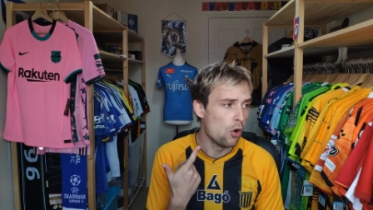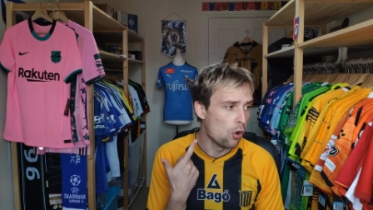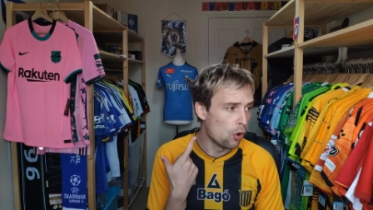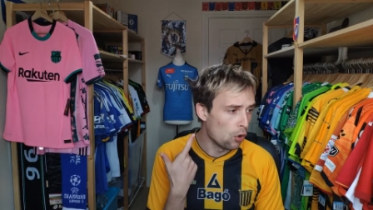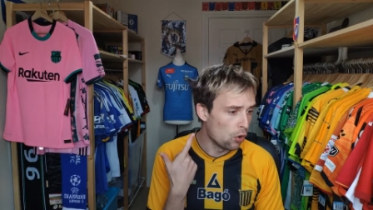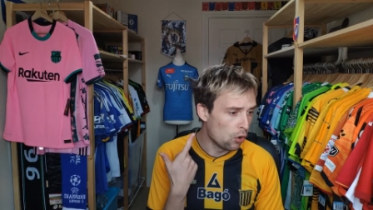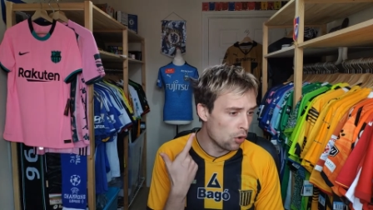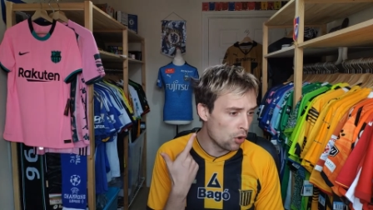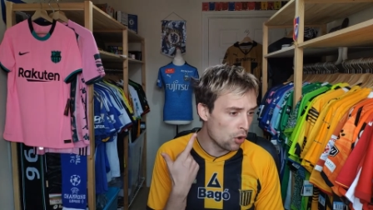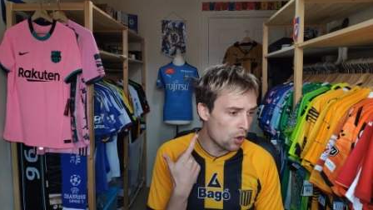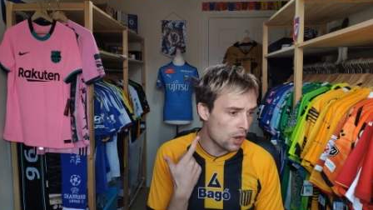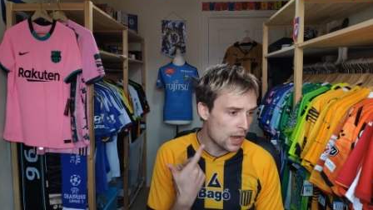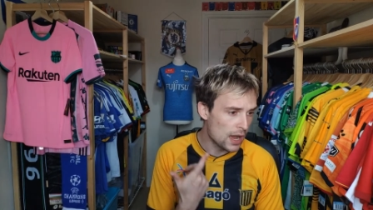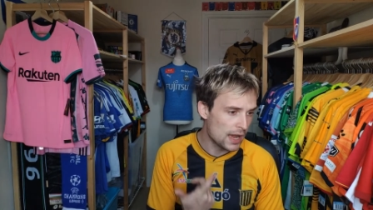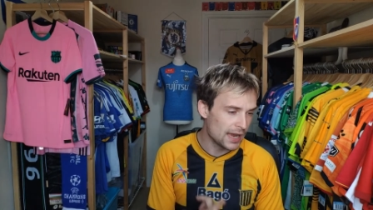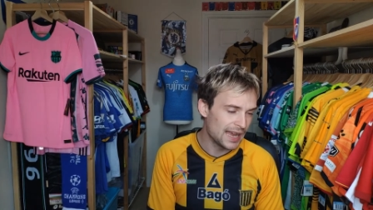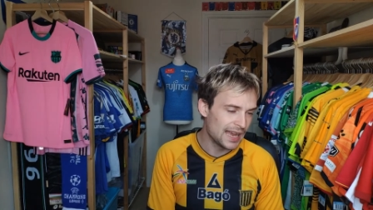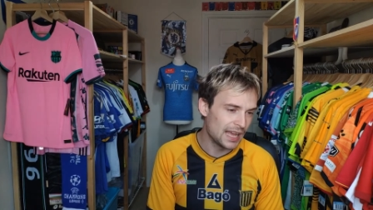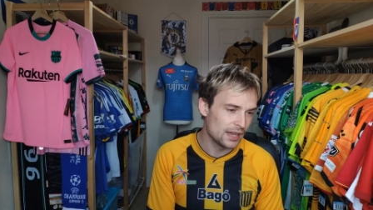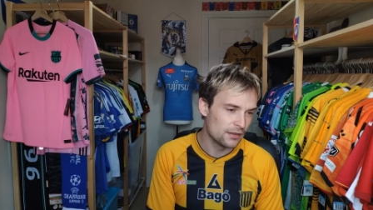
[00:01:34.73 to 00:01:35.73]
or
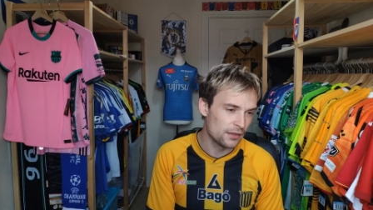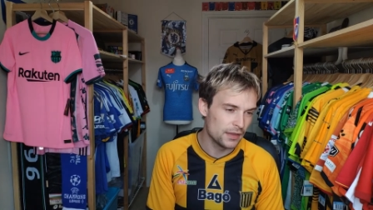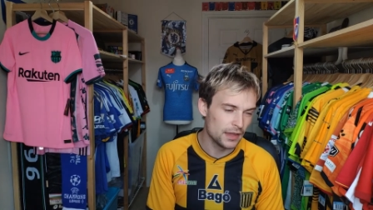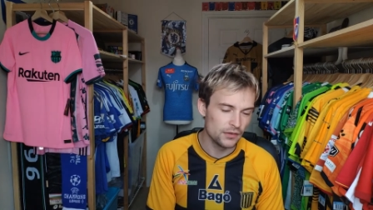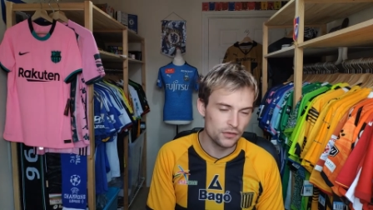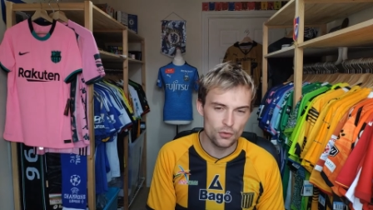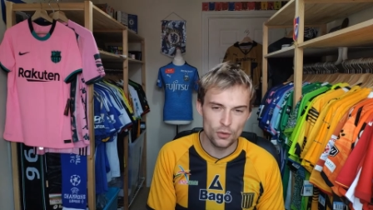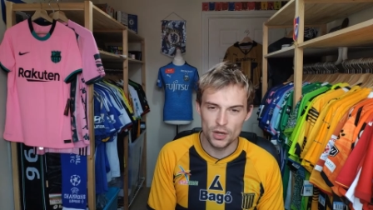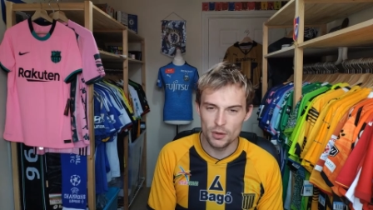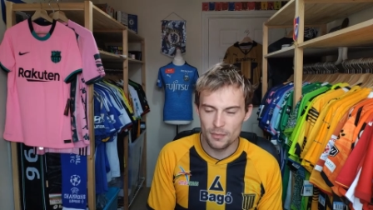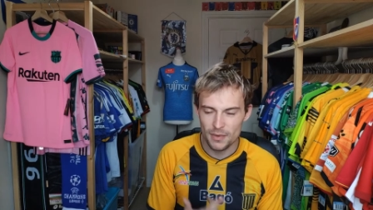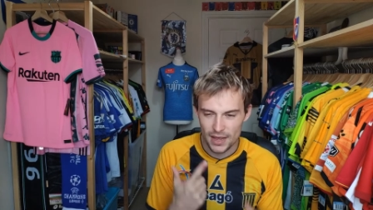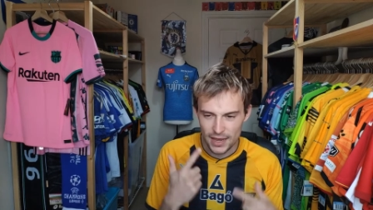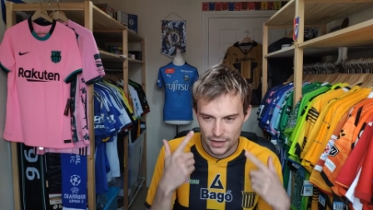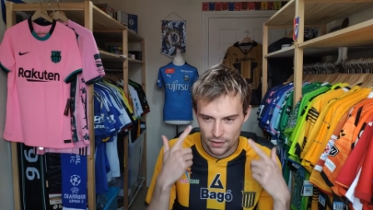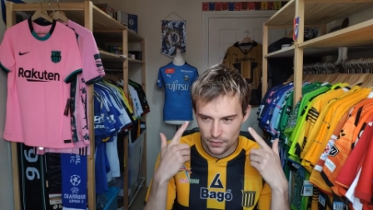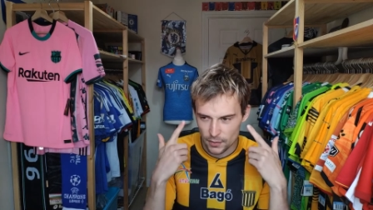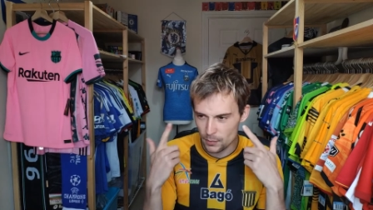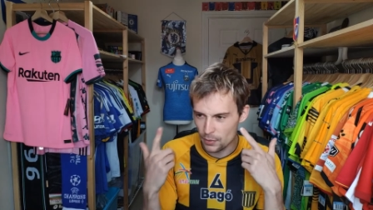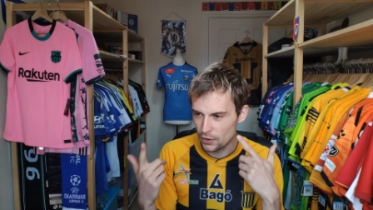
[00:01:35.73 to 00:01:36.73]
I had things going on in
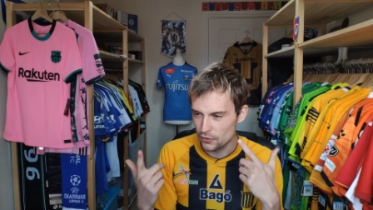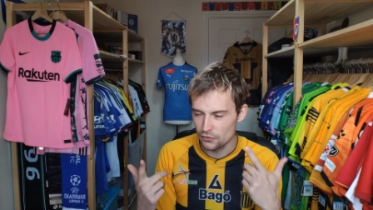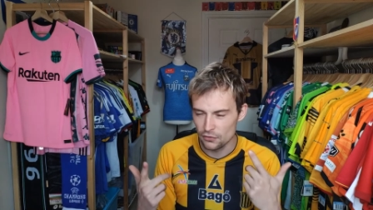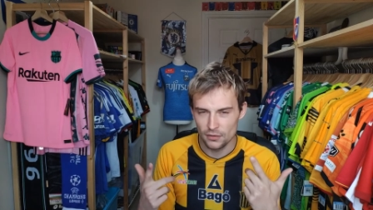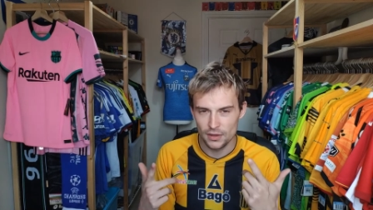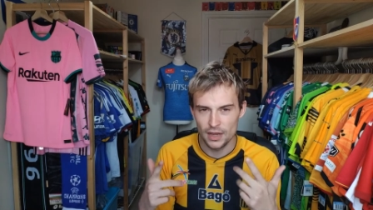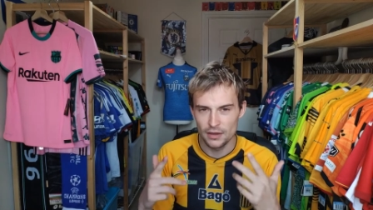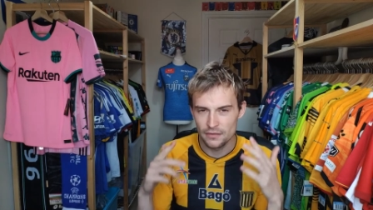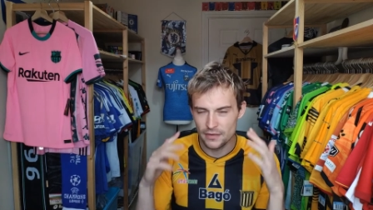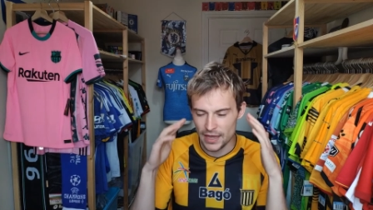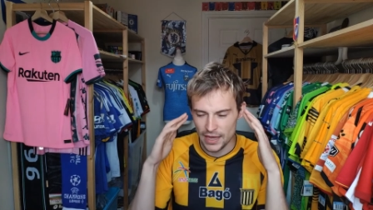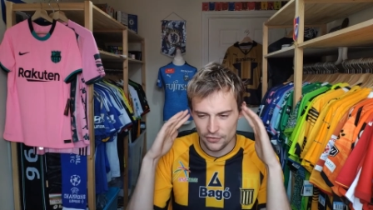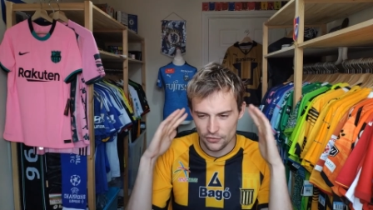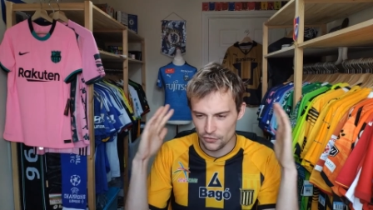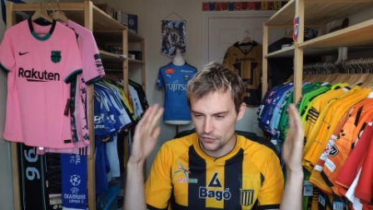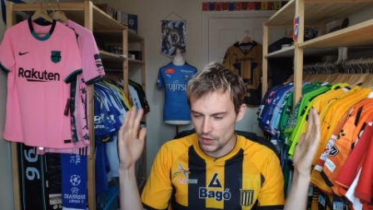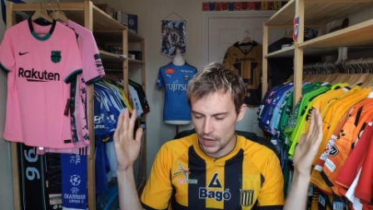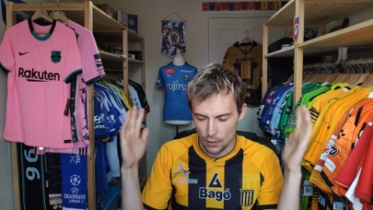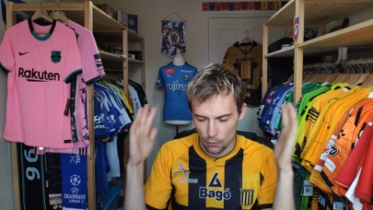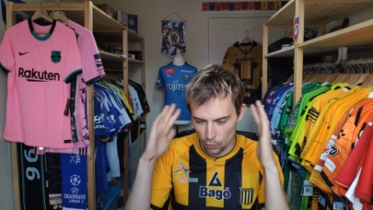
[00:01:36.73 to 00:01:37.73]
my other personal life
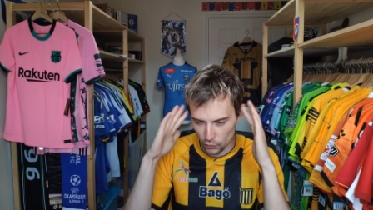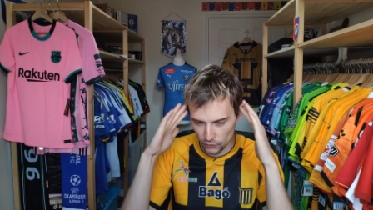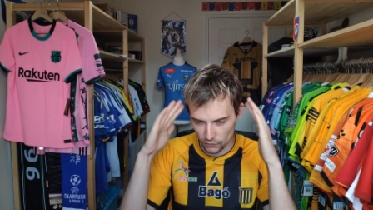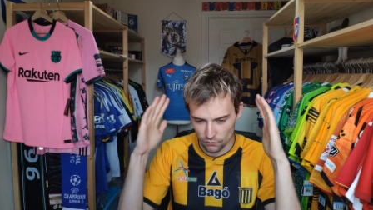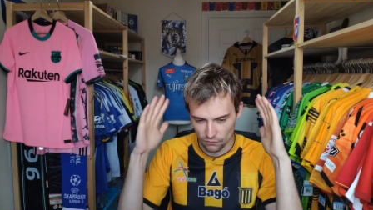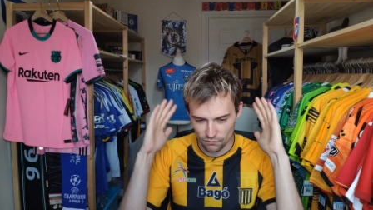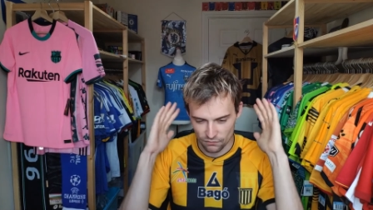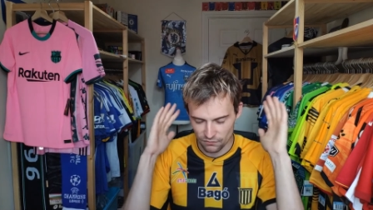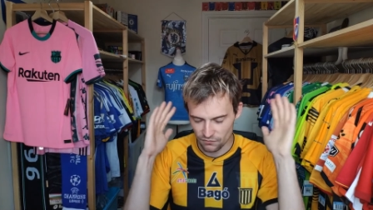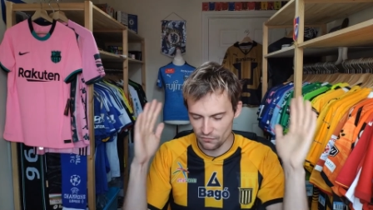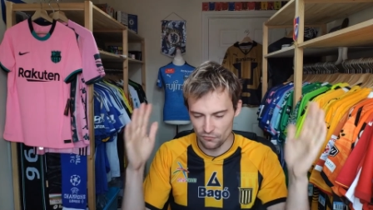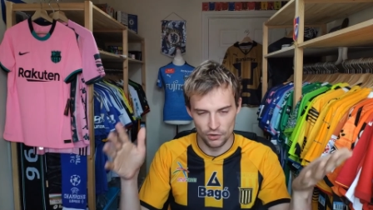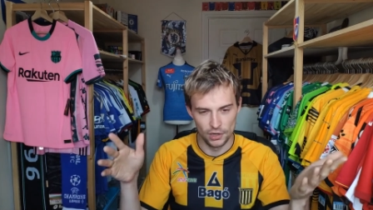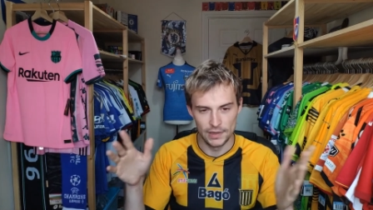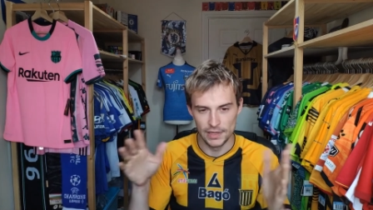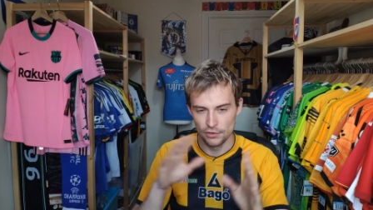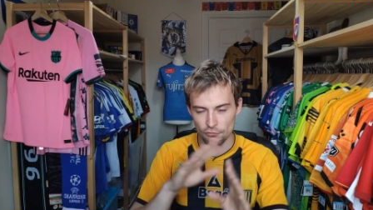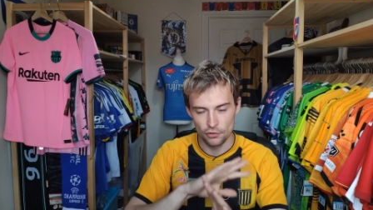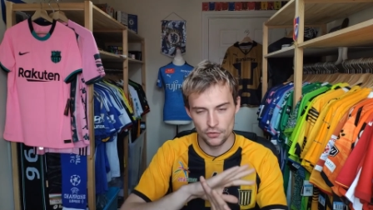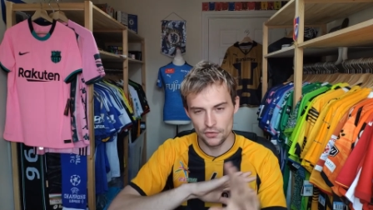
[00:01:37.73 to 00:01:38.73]
that I wasn't
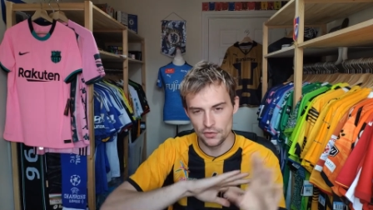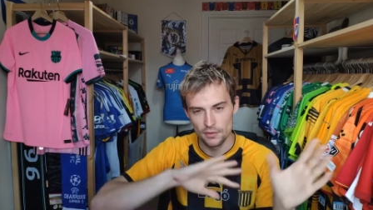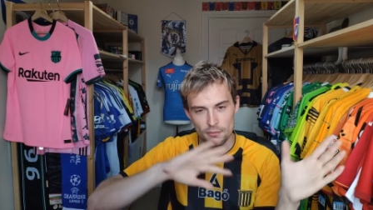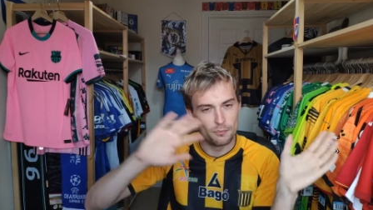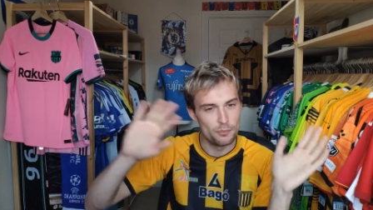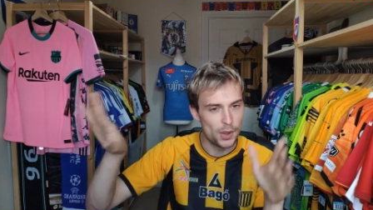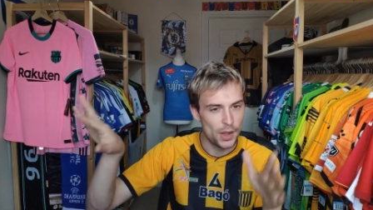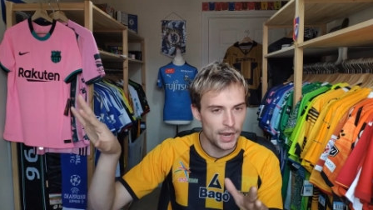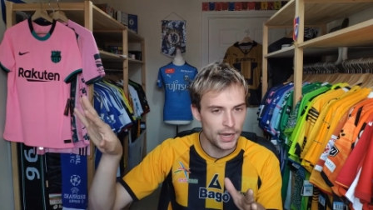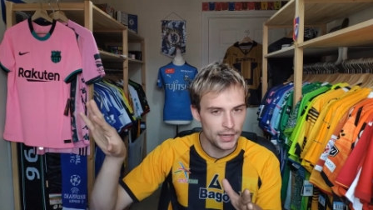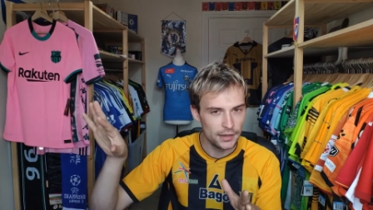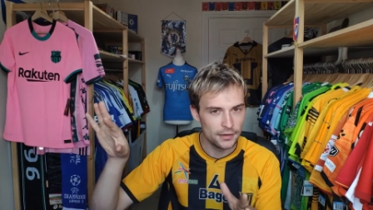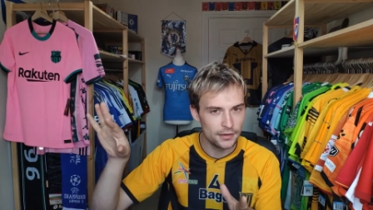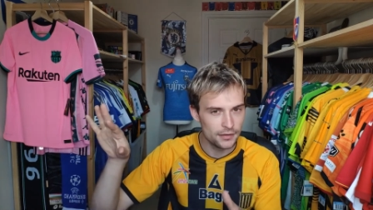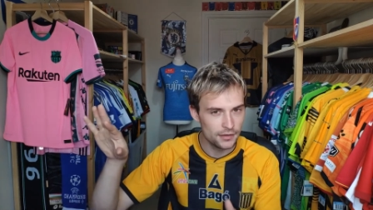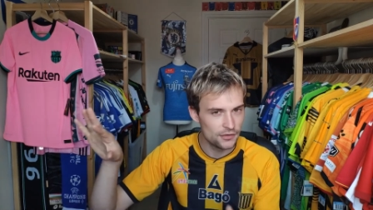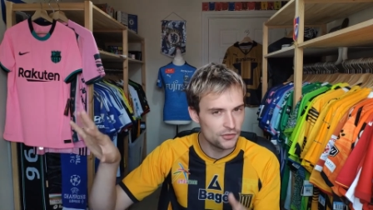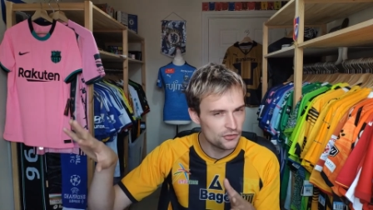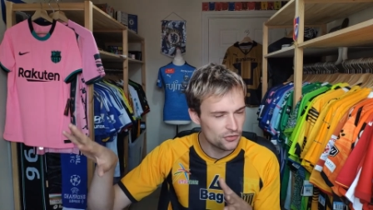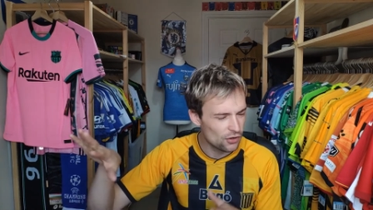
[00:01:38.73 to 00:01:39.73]
really interested in
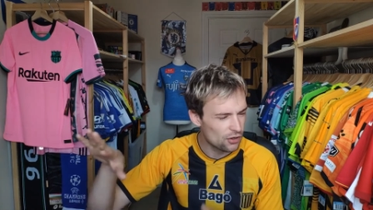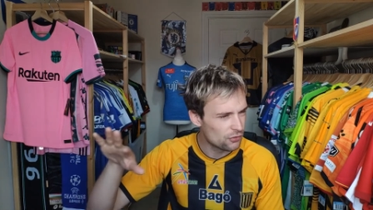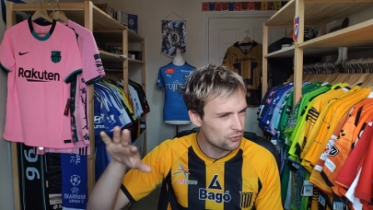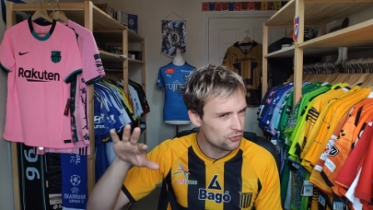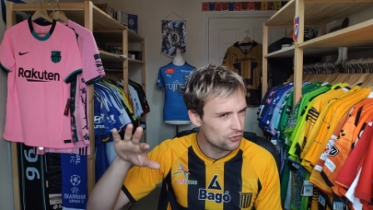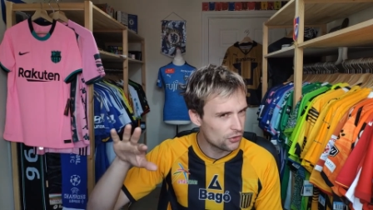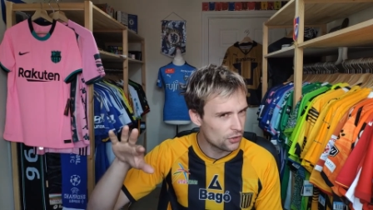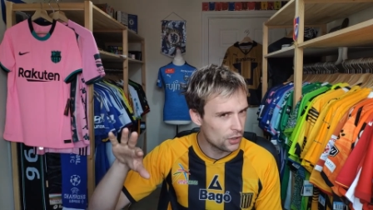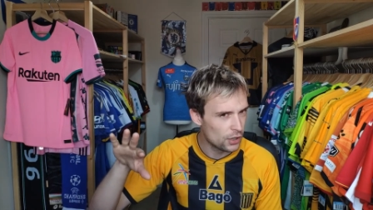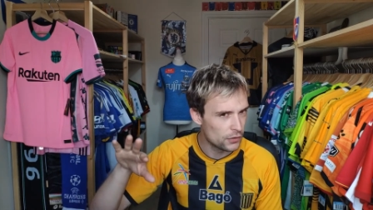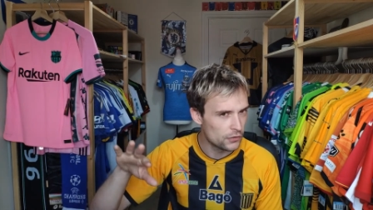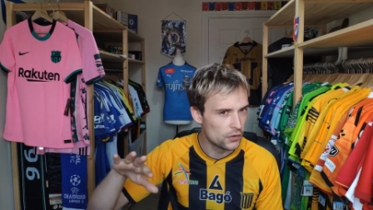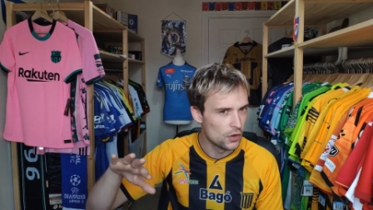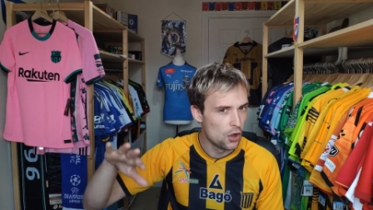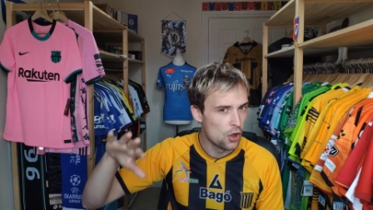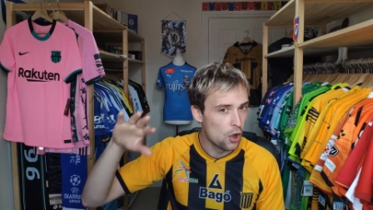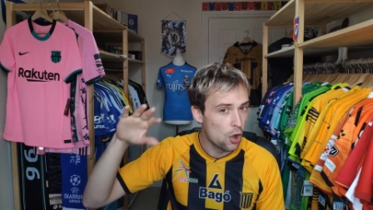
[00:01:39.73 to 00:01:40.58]
buying sort of shirts,